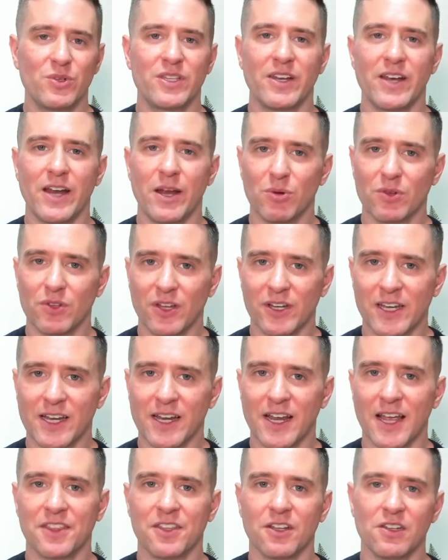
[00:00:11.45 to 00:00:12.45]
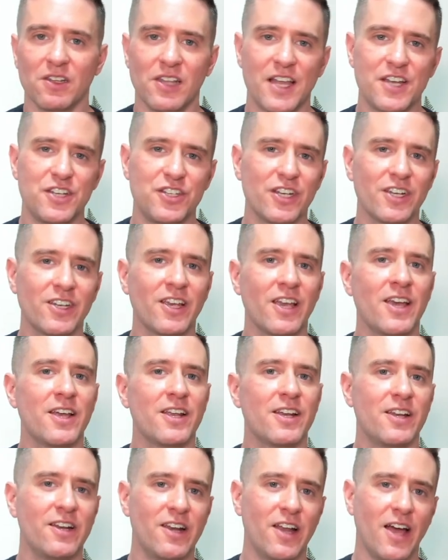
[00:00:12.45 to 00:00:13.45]
Today we're looking at the Leipzig
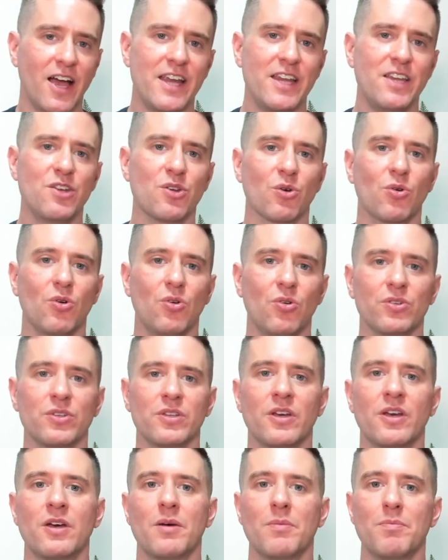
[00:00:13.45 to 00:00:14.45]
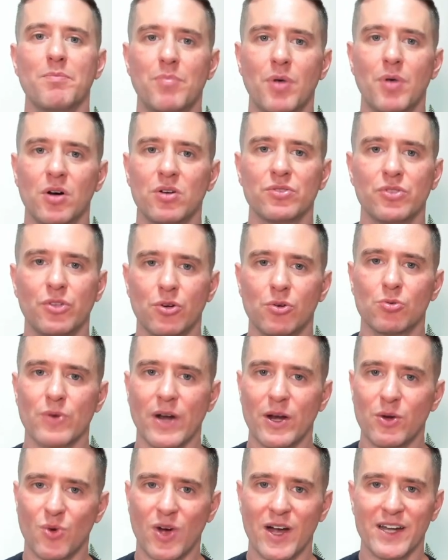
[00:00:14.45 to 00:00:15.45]
9-year-old Bordeaux
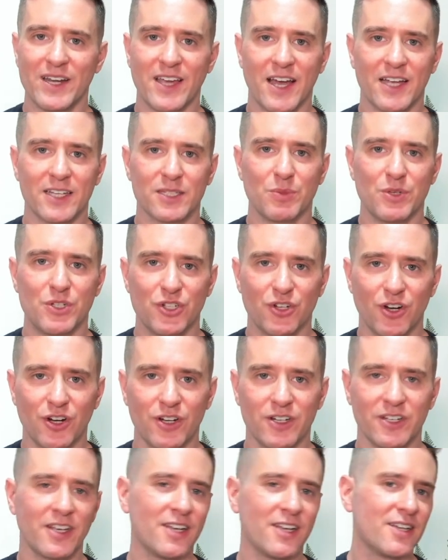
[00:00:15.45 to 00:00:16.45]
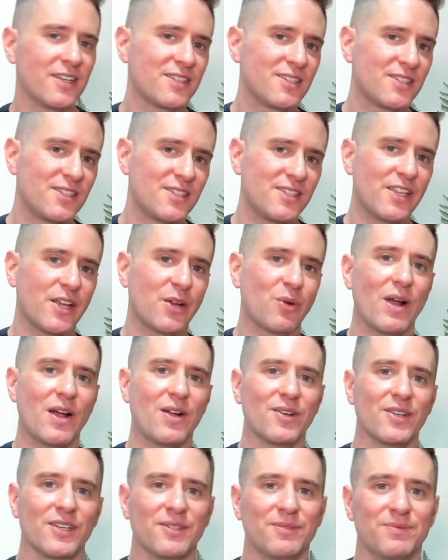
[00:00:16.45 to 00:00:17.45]
Red Wine Cask Matured. Stick around.